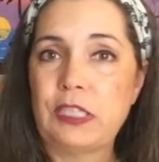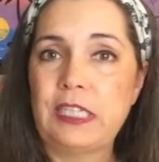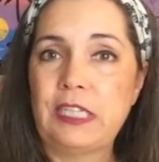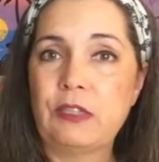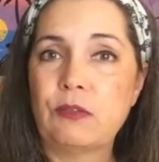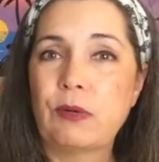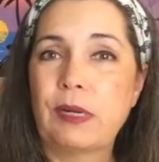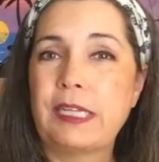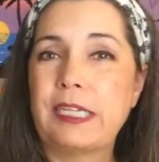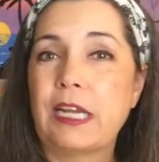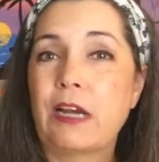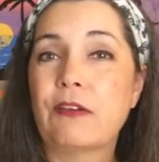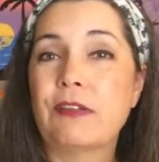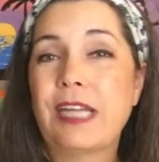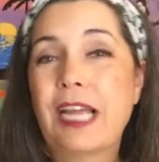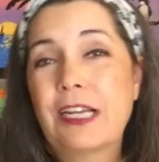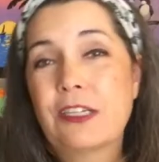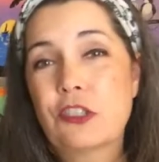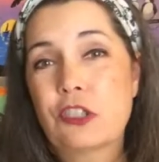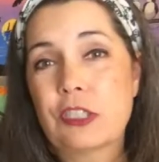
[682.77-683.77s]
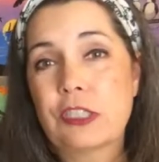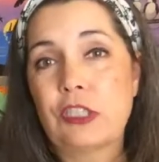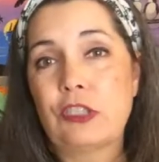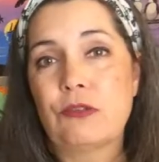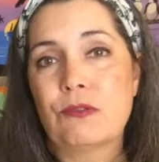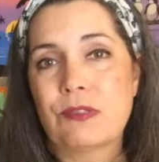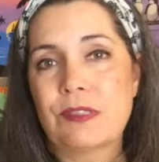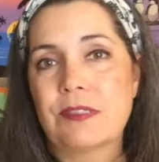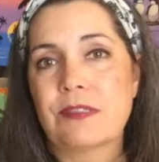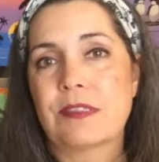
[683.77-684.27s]
need right now and actually
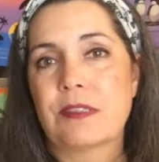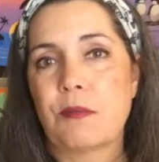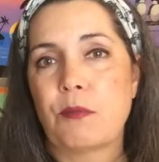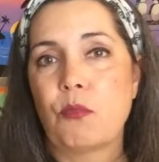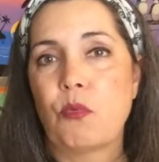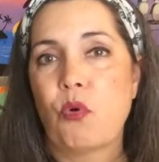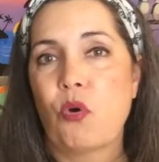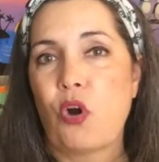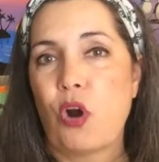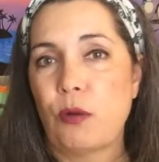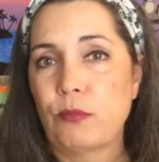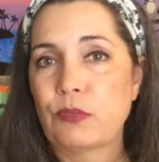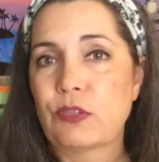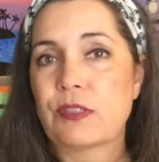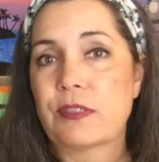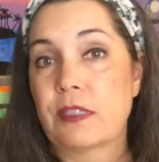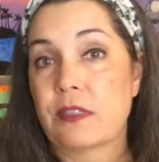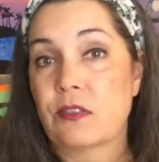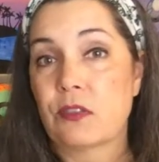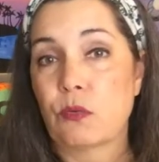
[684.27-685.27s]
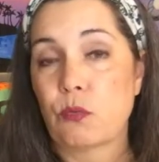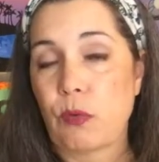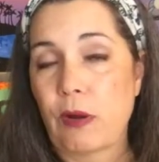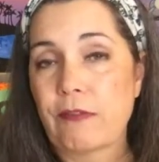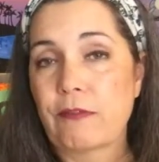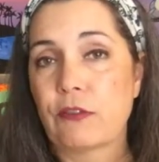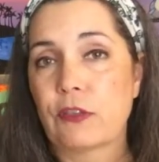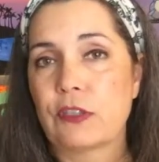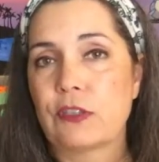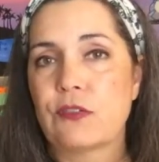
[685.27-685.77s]
uses it more almost as a
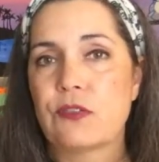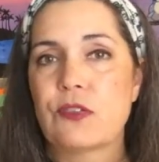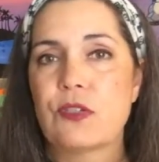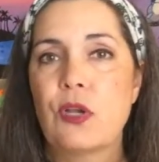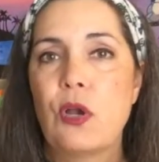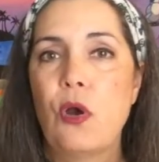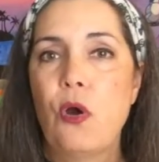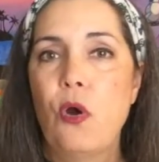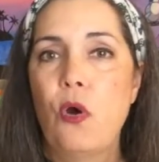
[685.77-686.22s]
reference